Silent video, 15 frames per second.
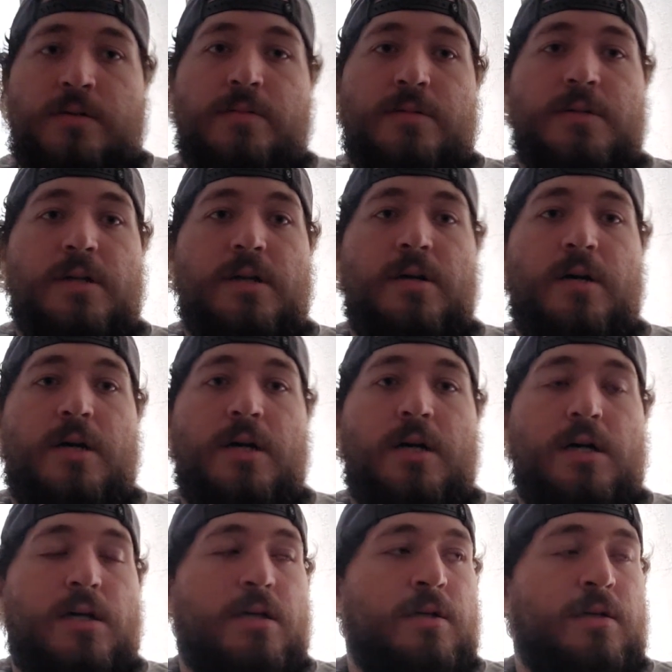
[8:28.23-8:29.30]

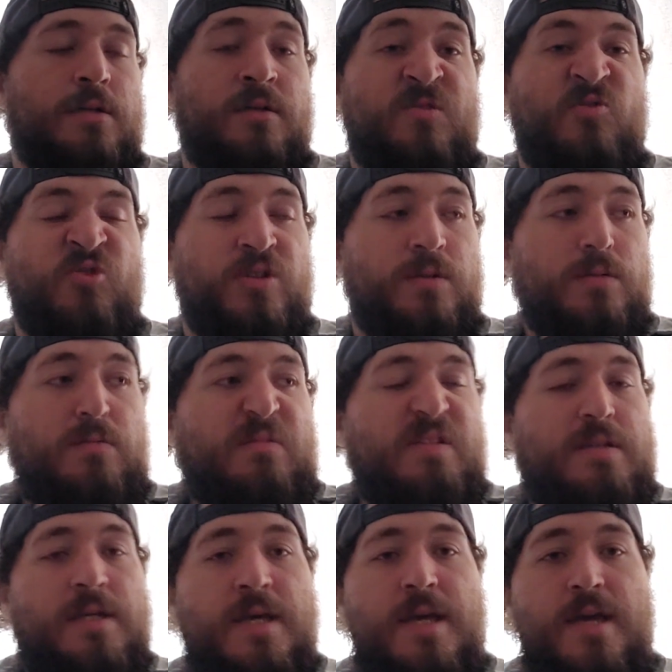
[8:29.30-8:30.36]
so
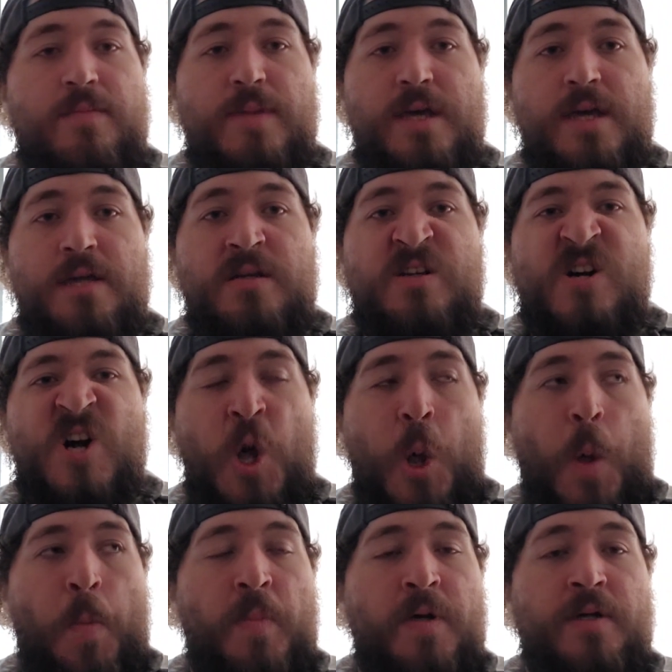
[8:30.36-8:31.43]
yeah, man.
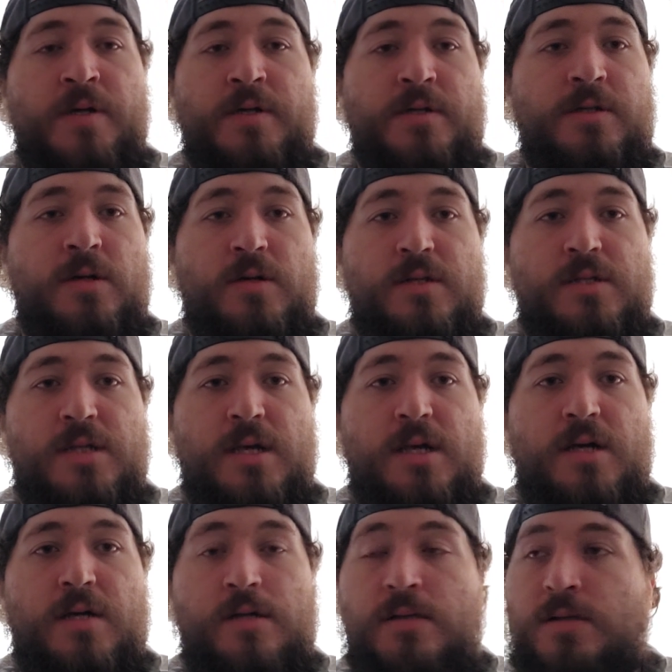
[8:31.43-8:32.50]
Cold as
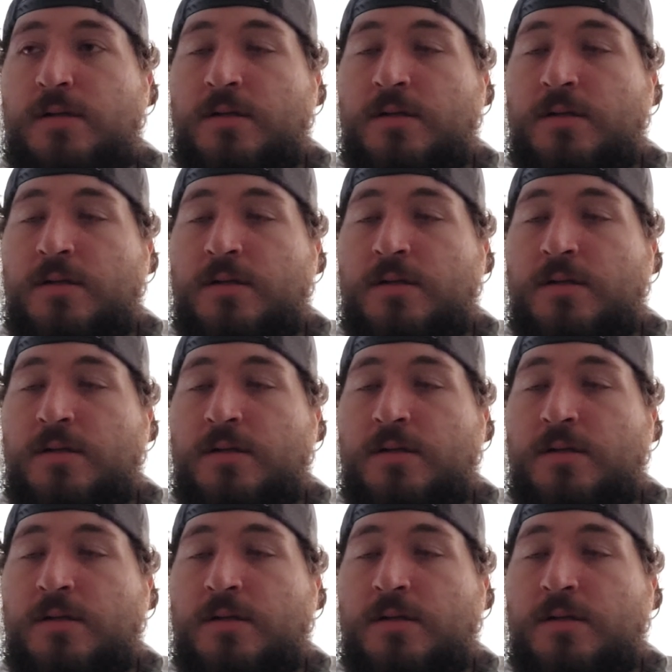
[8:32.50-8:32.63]
hell.